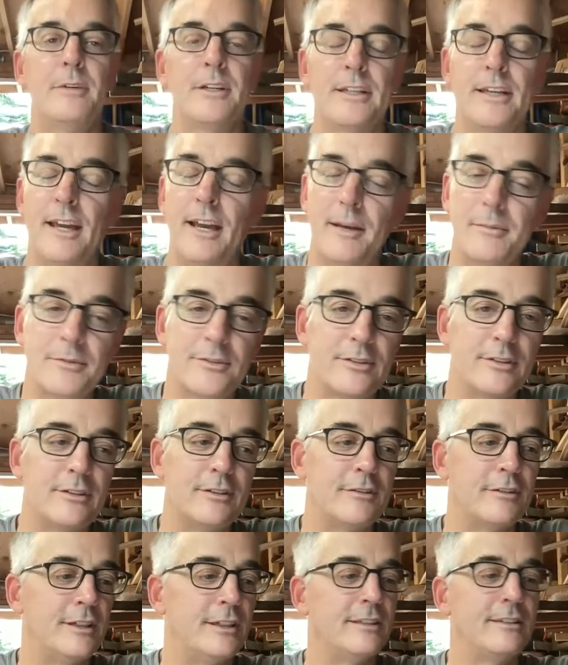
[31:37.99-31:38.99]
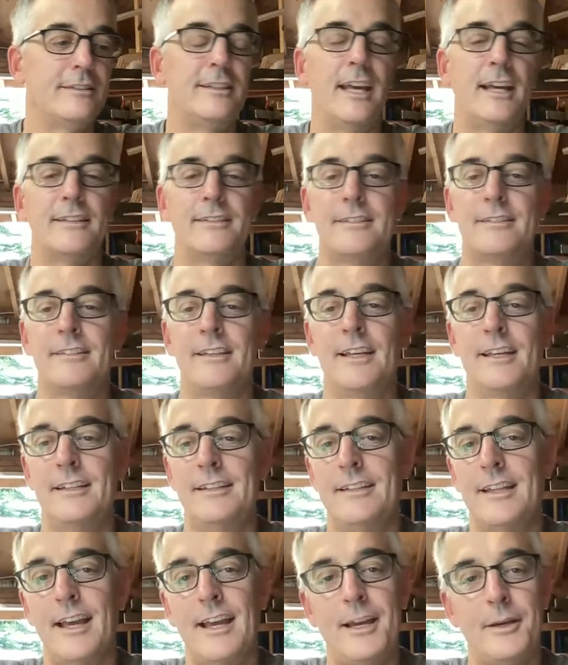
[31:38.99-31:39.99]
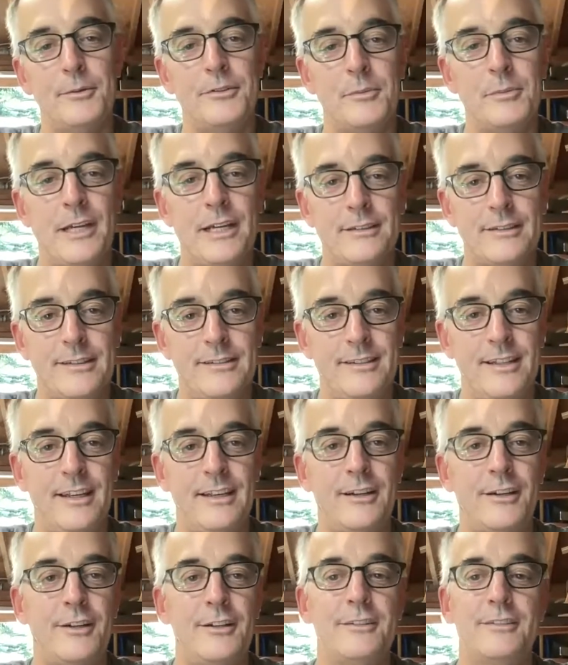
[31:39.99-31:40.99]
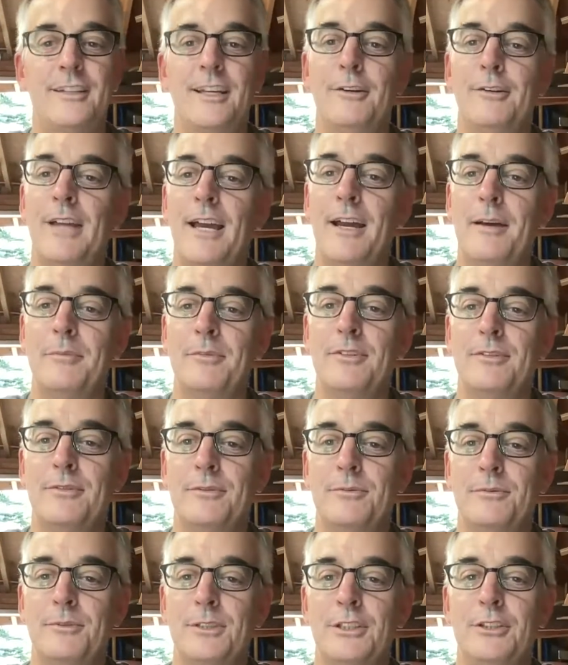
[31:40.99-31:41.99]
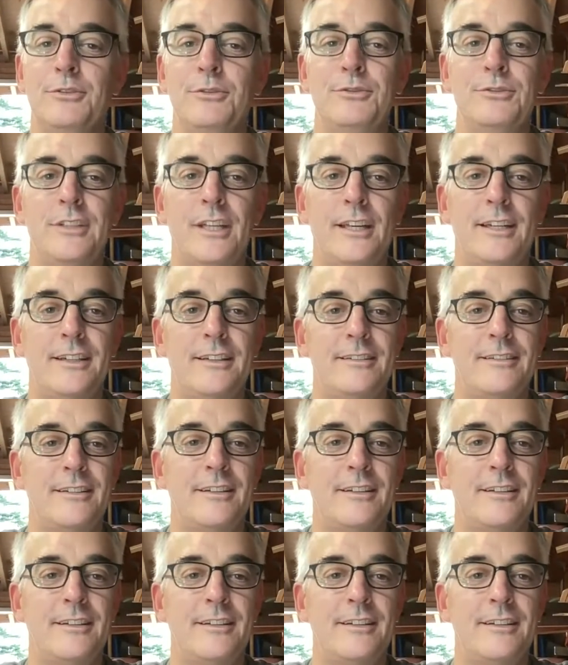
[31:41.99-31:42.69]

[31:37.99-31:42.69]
Absolutely, yes. And I was about to say artist collabs when you said it.